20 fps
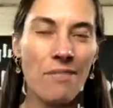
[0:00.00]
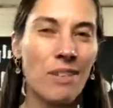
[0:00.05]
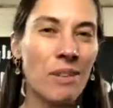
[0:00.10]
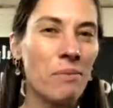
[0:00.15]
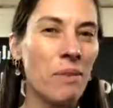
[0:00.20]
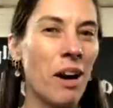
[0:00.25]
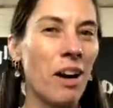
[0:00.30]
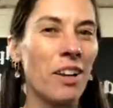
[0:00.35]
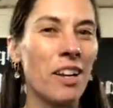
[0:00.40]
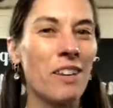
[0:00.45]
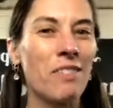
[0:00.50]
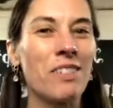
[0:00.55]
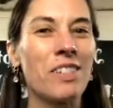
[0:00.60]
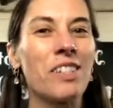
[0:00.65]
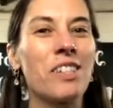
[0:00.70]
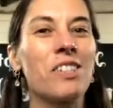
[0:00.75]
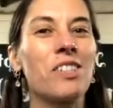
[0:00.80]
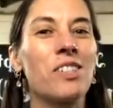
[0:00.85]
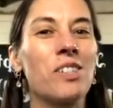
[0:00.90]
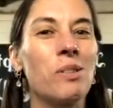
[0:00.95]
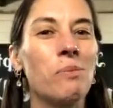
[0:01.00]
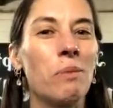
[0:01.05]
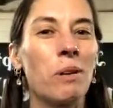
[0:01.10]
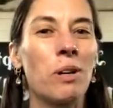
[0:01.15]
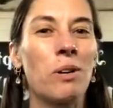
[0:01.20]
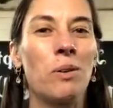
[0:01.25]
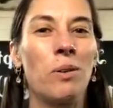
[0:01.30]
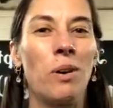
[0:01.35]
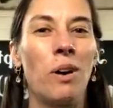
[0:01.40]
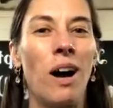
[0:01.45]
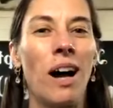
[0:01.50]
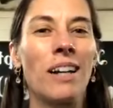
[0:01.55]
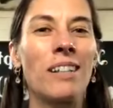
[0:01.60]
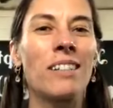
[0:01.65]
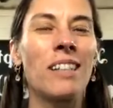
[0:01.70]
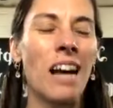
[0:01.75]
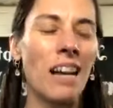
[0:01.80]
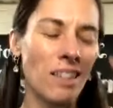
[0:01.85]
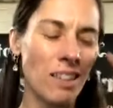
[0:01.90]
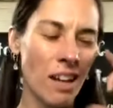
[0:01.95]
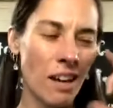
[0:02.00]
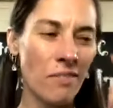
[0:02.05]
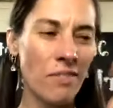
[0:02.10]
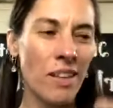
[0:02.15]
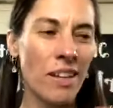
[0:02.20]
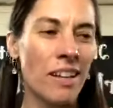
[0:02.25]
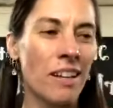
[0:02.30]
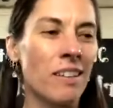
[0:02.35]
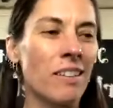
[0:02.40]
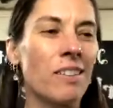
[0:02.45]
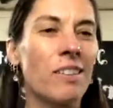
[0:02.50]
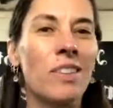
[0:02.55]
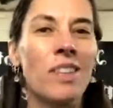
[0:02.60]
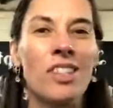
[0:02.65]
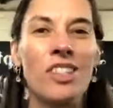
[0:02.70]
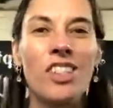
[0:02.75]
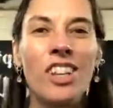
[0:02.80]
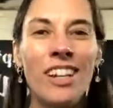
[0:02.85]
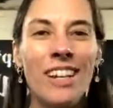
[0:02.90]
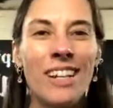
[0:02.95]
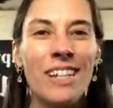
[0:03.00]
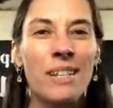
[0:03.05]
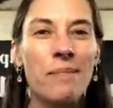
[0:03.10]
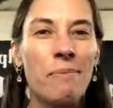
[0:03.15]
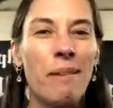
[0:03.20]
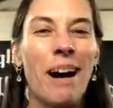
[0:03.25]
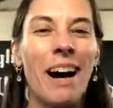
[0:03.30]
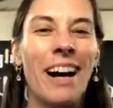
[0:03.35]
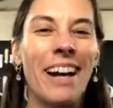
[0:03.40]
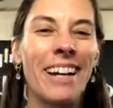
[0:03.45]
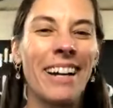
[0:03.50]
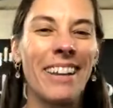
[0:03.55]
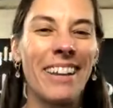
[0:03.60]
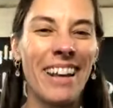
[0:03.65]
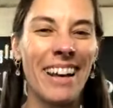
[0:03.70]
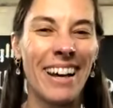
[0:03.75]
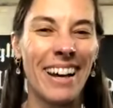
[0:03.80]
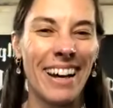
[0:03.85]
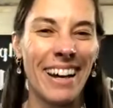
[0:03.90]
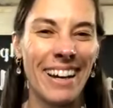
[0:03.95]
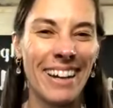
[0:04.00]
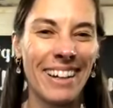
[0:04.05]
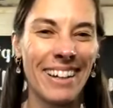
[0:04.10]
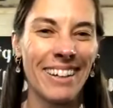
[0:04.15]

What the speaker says: in welding, which is super cool. I love the genius behind that.